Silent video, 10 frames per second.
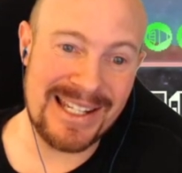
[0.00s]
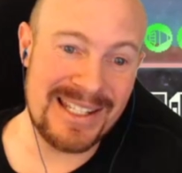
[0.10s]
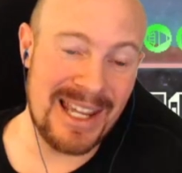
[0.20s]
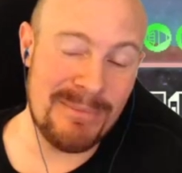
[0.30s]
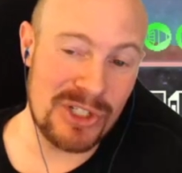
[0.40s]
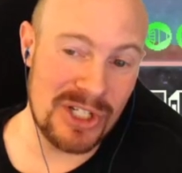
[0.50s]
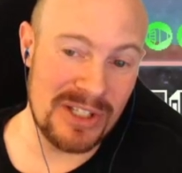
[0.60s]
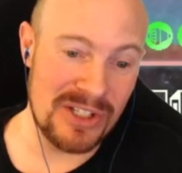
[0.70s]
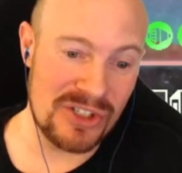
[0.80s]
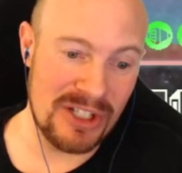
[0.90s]
damage into
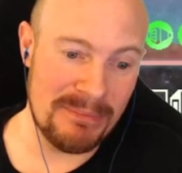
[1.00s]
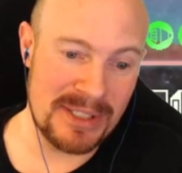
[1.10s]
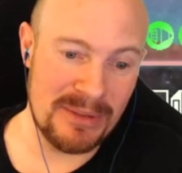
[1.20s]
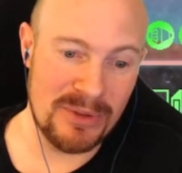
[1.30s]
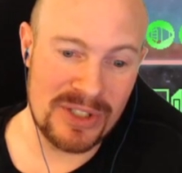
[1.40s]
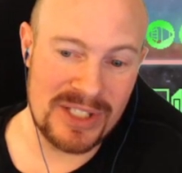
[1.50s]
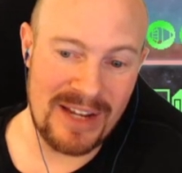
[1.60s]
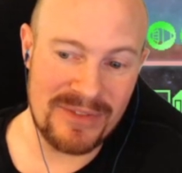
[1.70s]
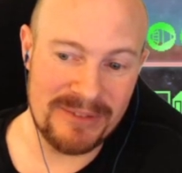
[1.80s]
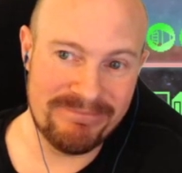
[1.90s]
the ship, so we'll just
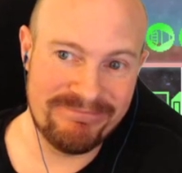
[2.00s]
have to